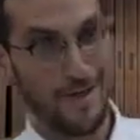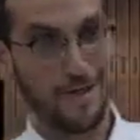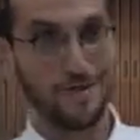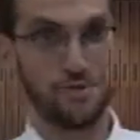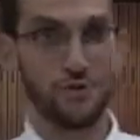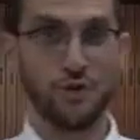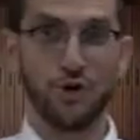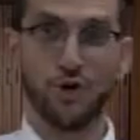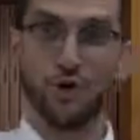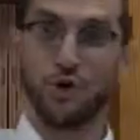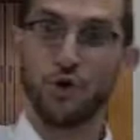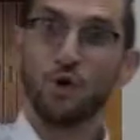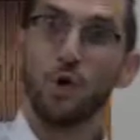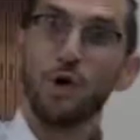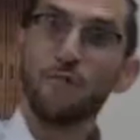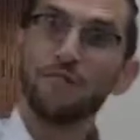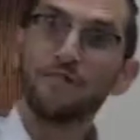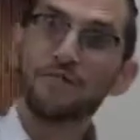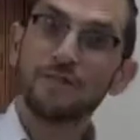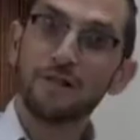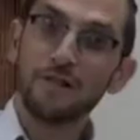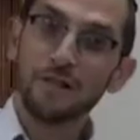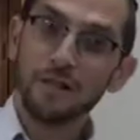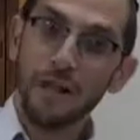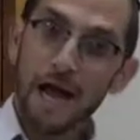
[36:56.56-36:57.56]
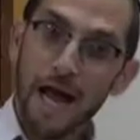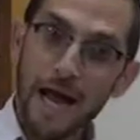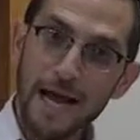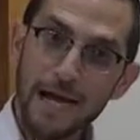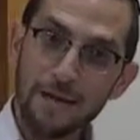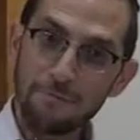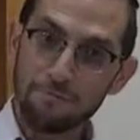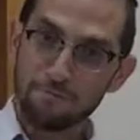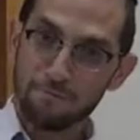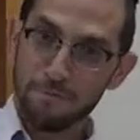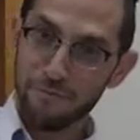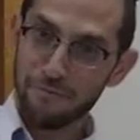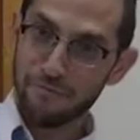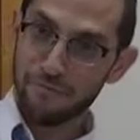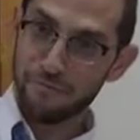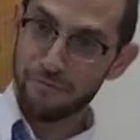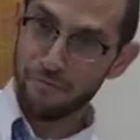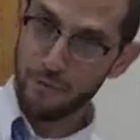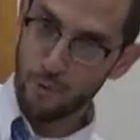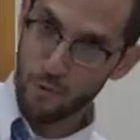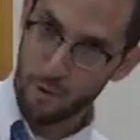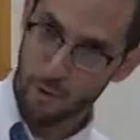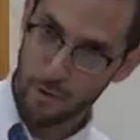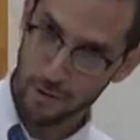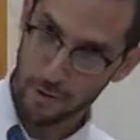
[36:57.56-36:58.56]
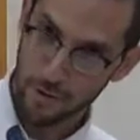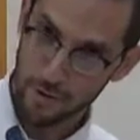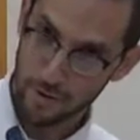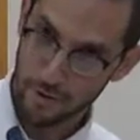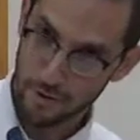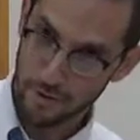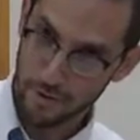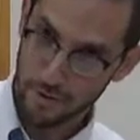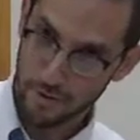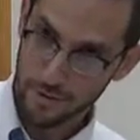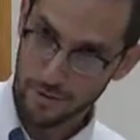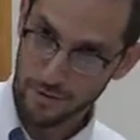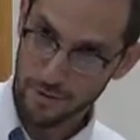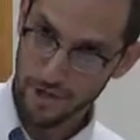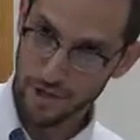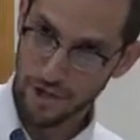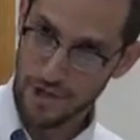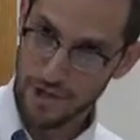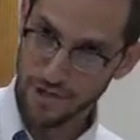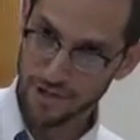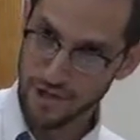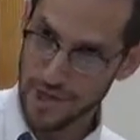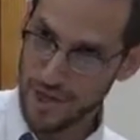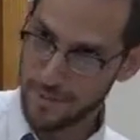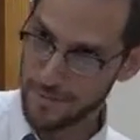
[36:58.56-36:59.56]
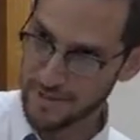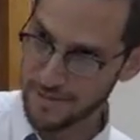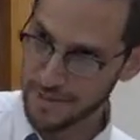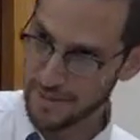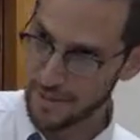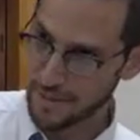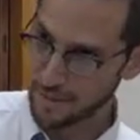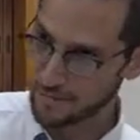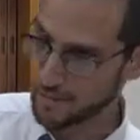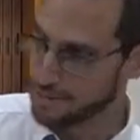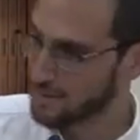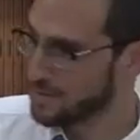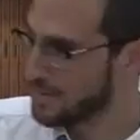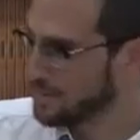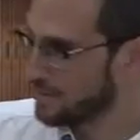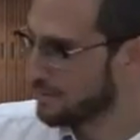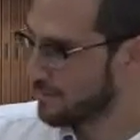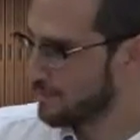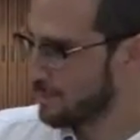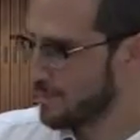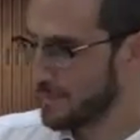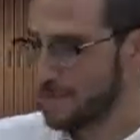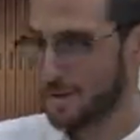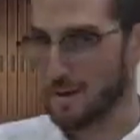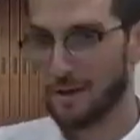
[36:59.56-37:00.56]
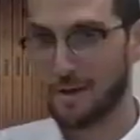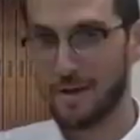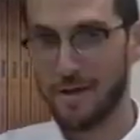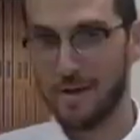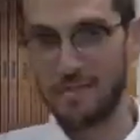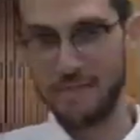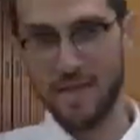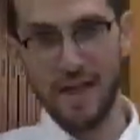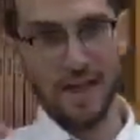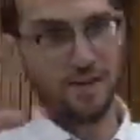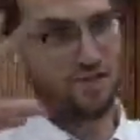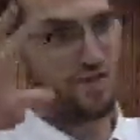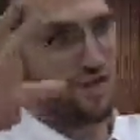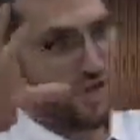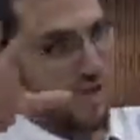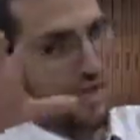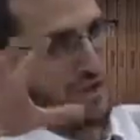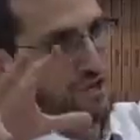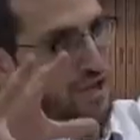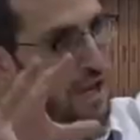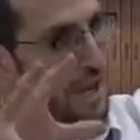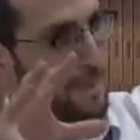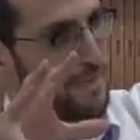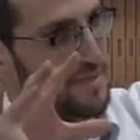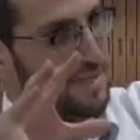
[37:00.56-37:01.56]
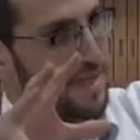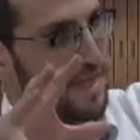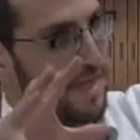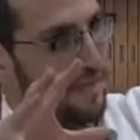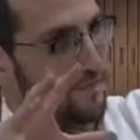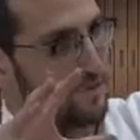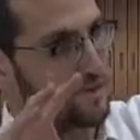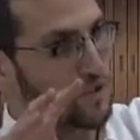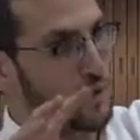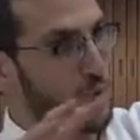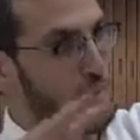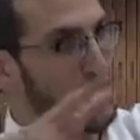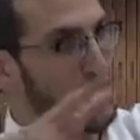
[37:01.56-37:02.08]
Turn off the light before she lights Shabbos candles. Then she lights Shabbos candles, so